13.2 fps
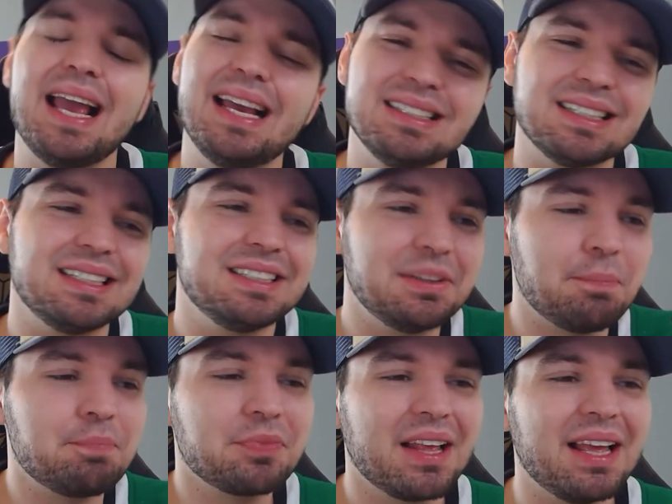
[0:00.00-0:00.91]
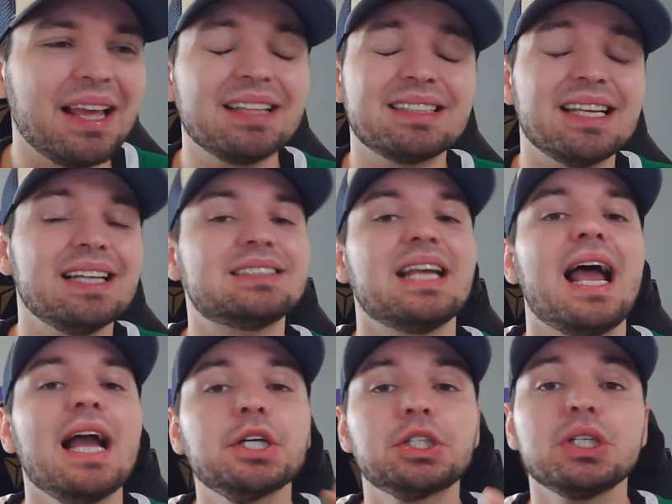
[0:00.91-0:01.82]
And it's
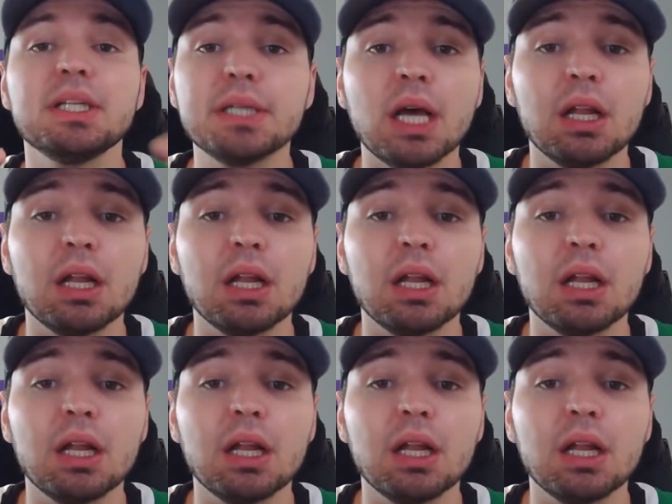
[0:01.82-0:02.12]
actually